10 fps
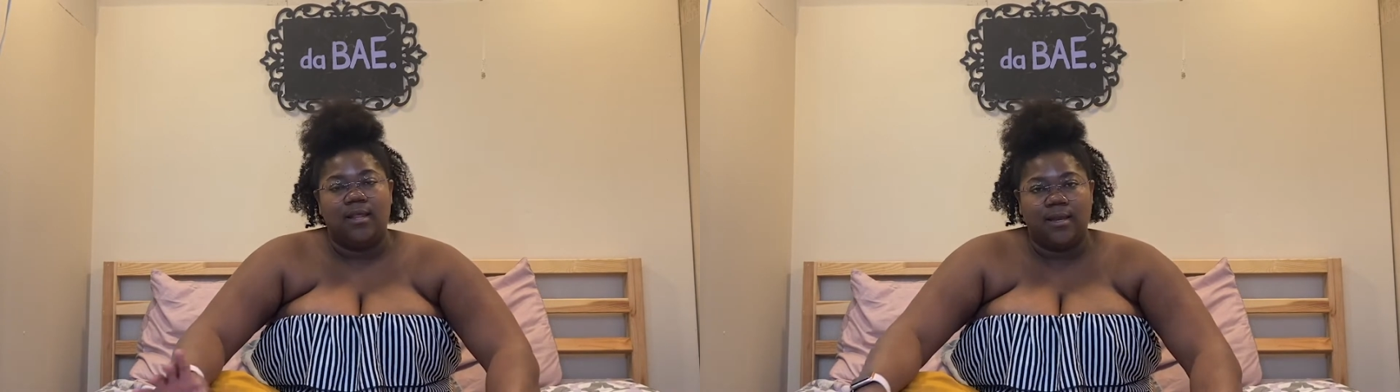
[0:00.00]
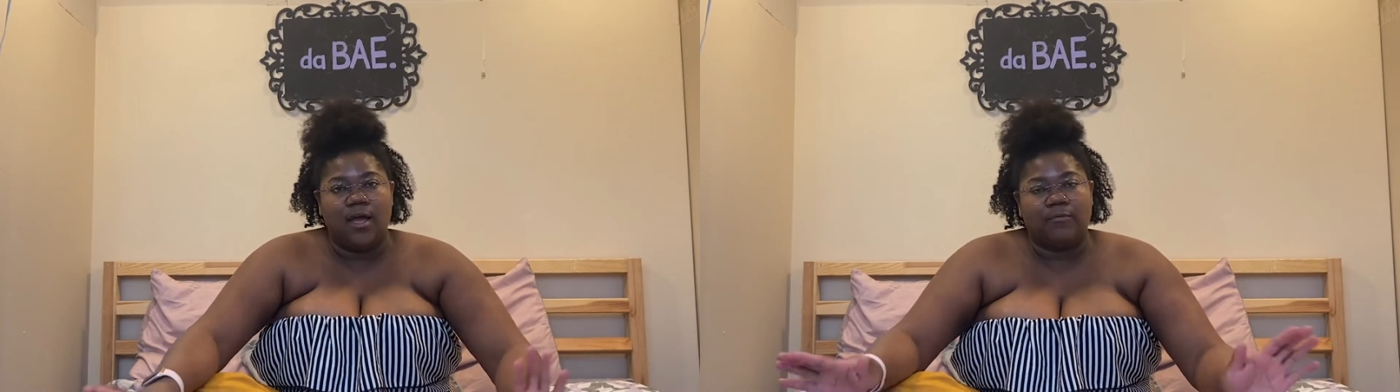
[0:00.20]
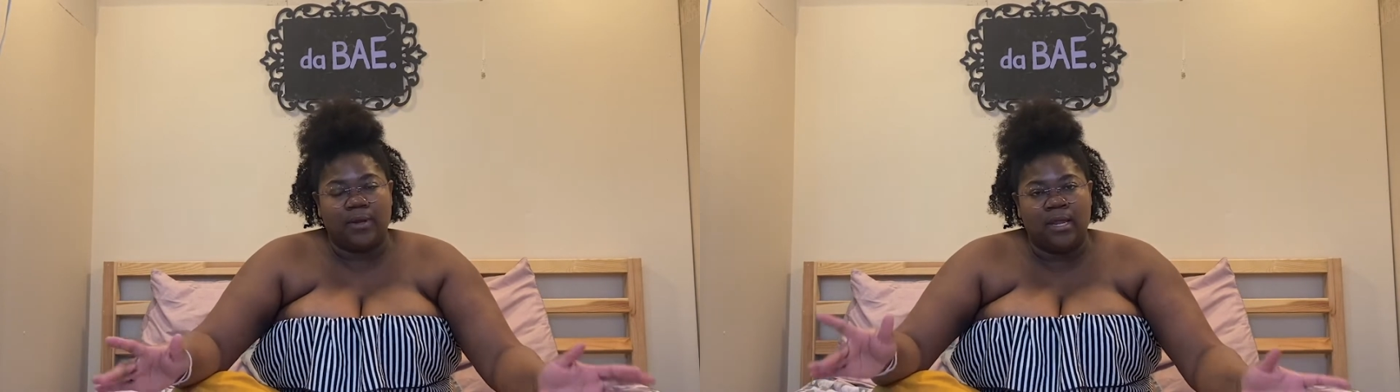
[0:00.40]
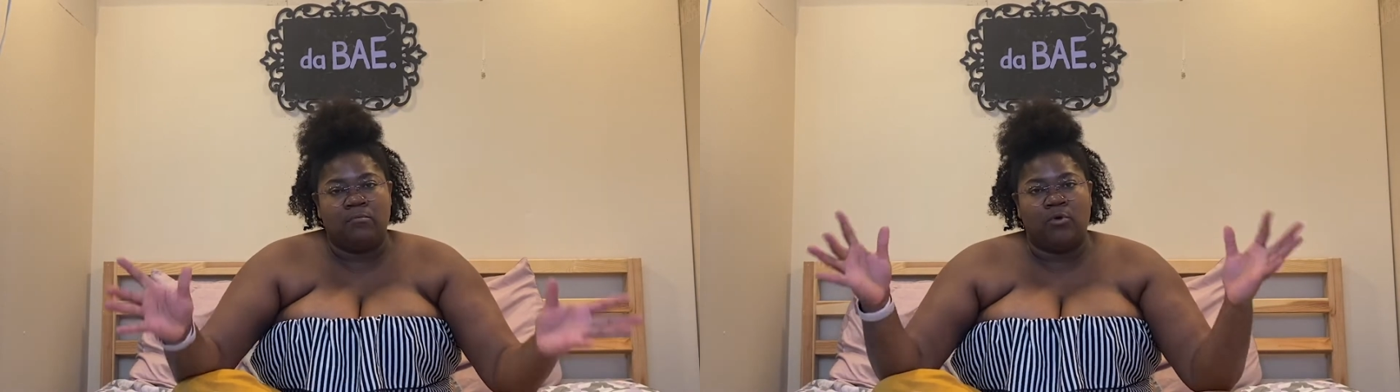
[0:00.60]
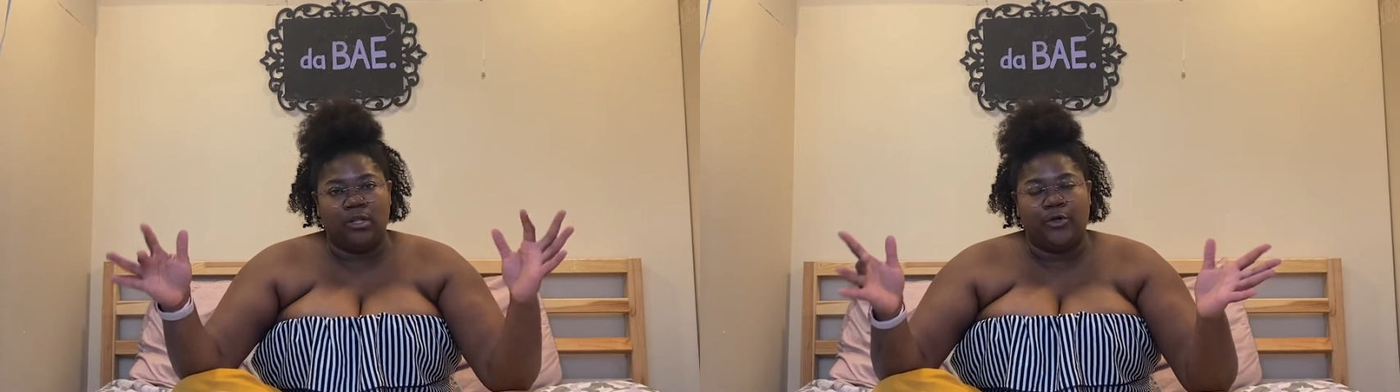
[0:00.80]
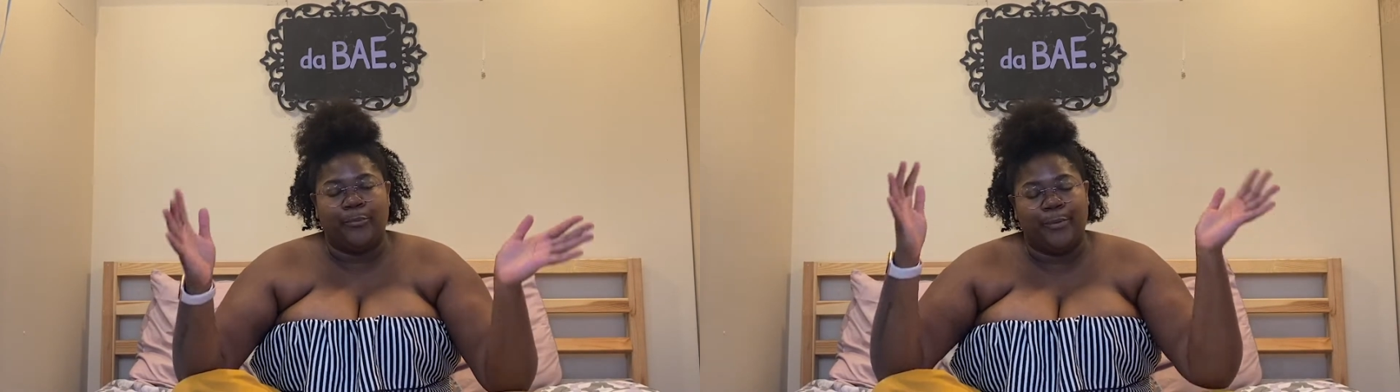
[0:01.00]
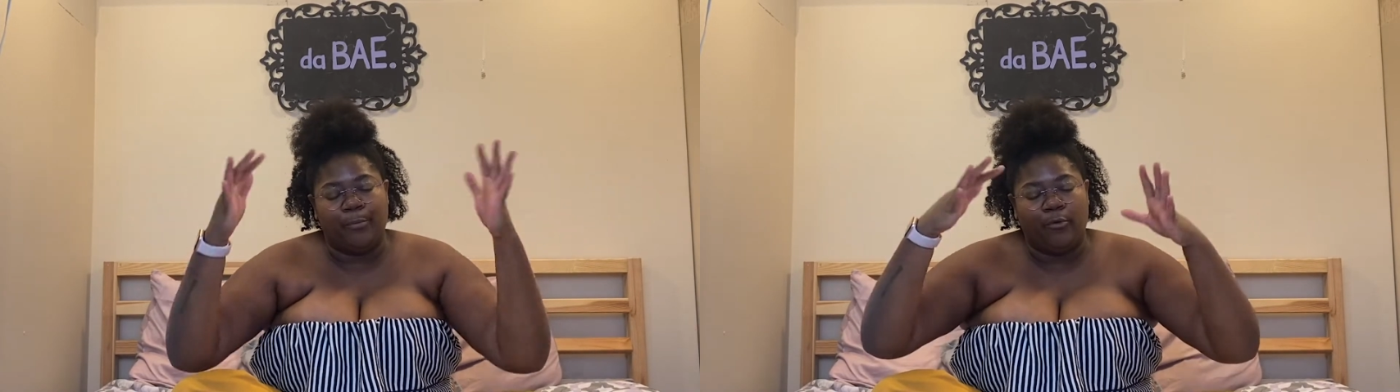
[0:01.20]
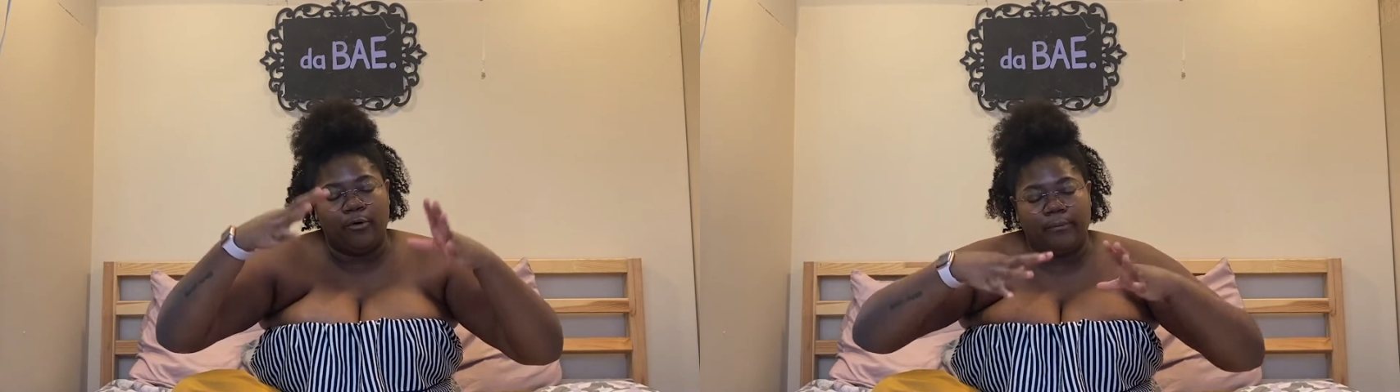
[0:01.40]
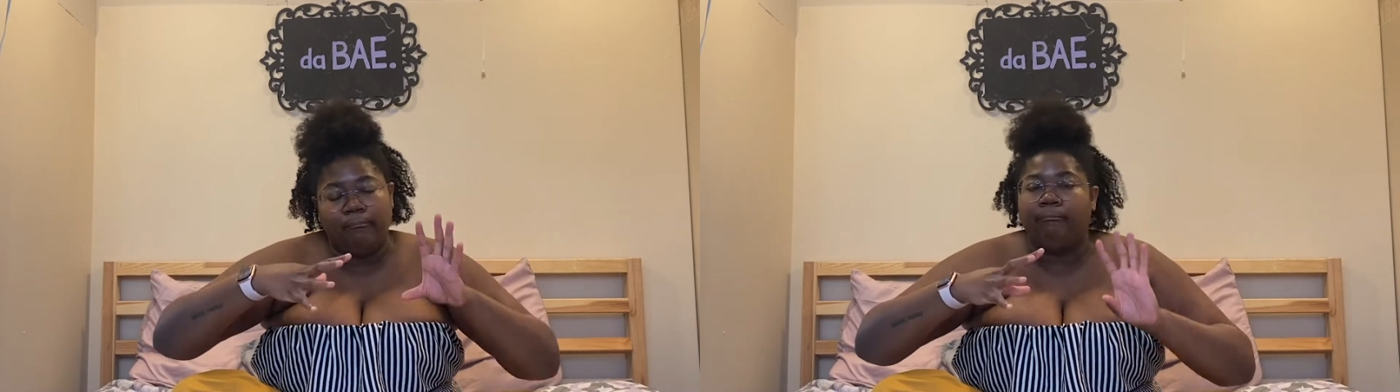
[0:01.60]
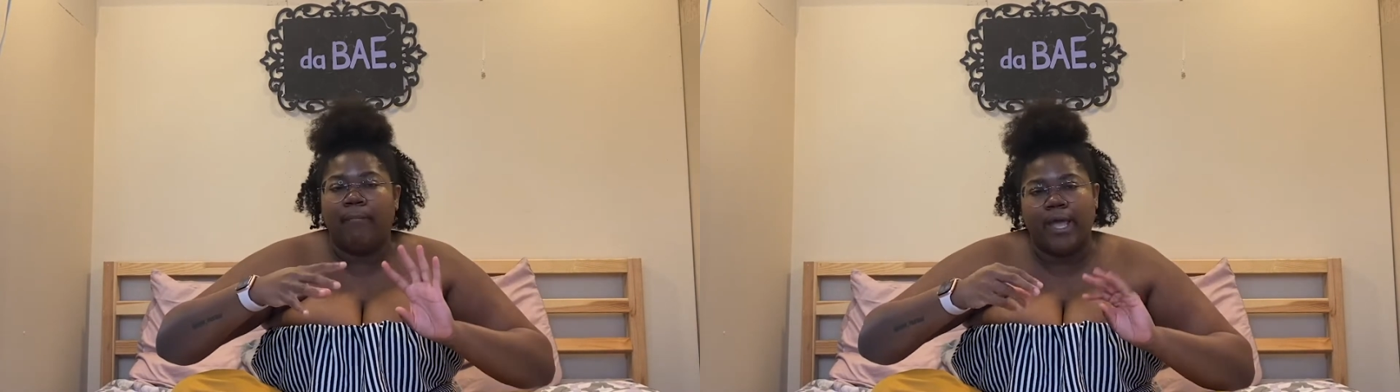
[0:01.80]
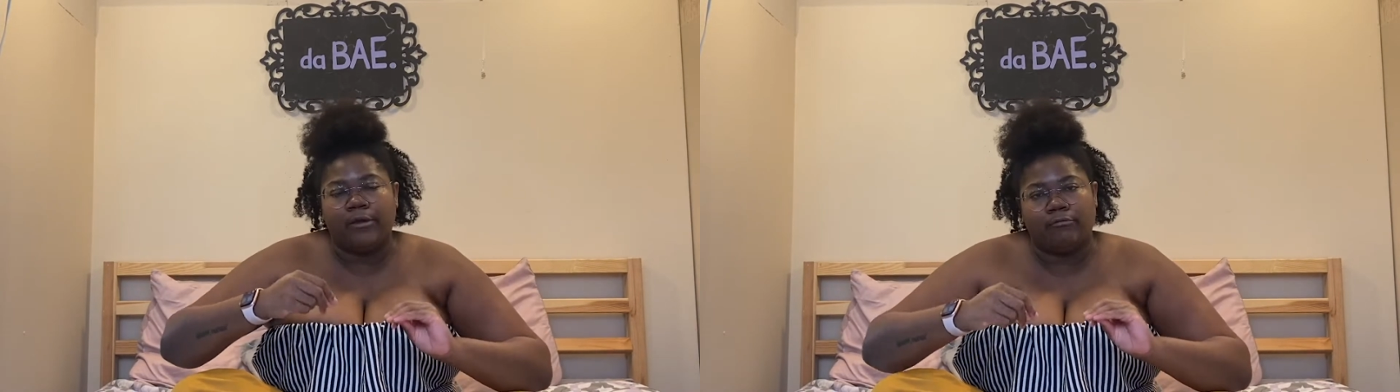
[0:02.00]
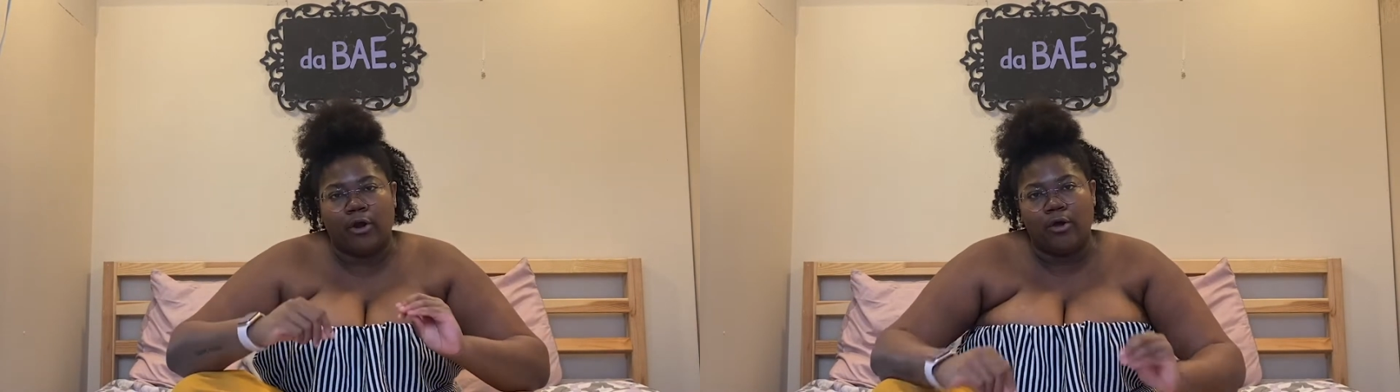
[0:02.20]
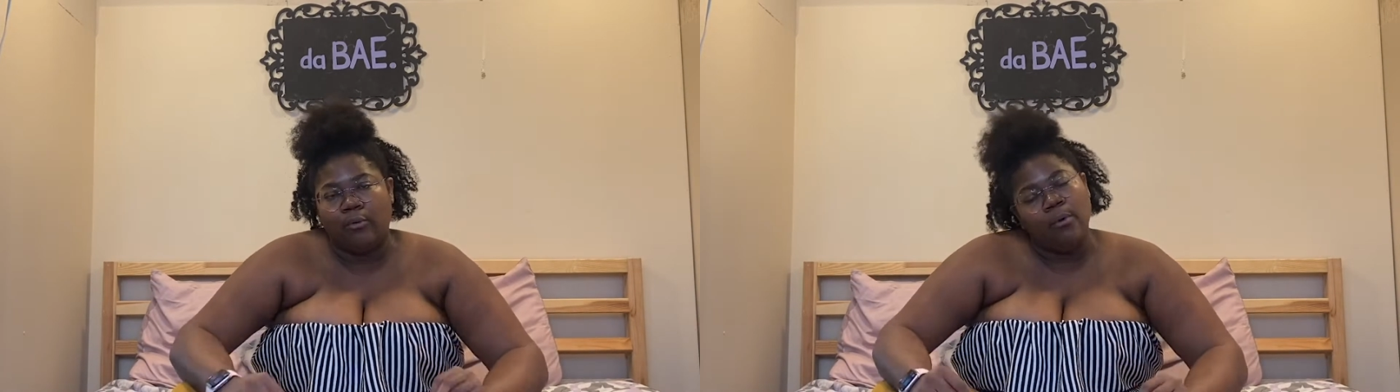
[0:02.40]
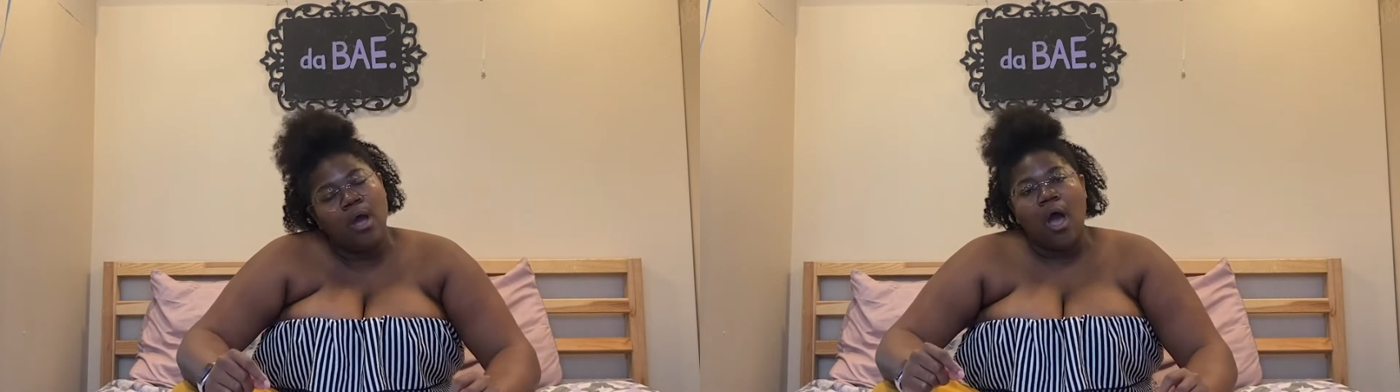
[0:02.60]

Now we're getting more, a little bit more micro.